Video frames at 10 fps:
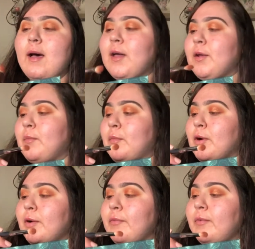on a
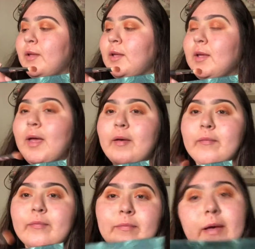Morphe
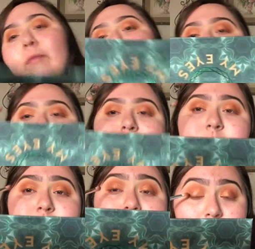M546
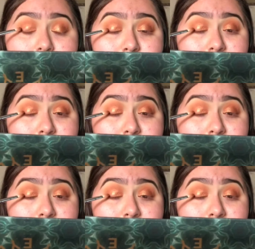and